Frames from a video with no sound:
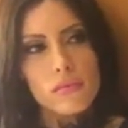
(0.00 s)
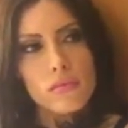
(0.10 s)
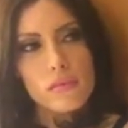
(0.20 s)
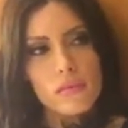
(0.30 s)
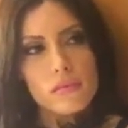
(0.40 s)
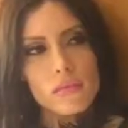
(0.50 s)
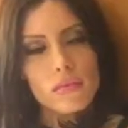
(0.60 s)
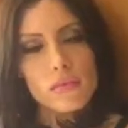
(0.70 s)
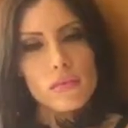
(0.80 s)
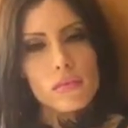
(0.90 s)

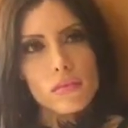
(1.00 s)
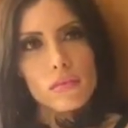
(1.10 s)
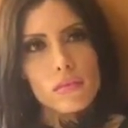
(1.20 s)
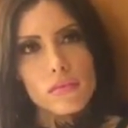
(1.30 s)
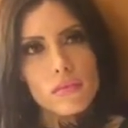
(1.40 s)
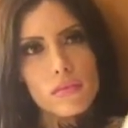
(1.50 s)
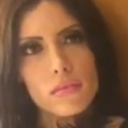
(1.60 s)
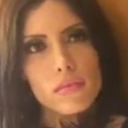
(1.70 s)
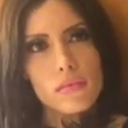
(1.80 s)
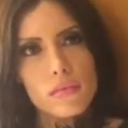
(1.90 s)

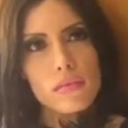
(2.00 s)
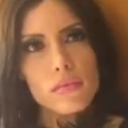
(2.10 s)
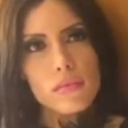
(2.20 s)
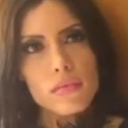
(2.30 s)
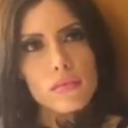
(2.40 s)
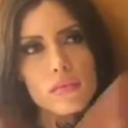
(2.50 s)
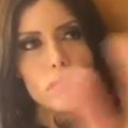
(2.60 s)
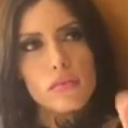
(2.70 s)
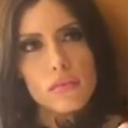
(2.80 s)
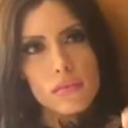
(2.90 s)

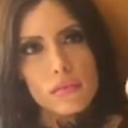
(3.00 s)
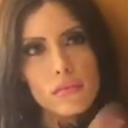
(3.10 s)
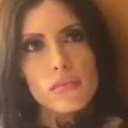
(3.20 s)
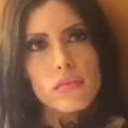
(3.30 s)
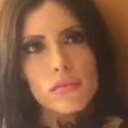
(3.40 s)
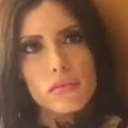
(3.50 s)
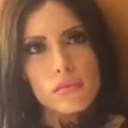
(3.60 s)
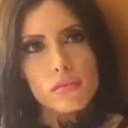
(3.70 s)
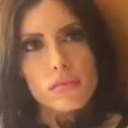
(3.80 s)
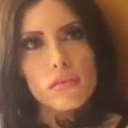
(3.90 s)

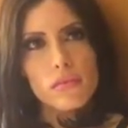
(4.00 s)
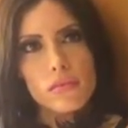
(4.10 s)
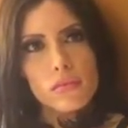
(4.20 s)
This person isn't speaking.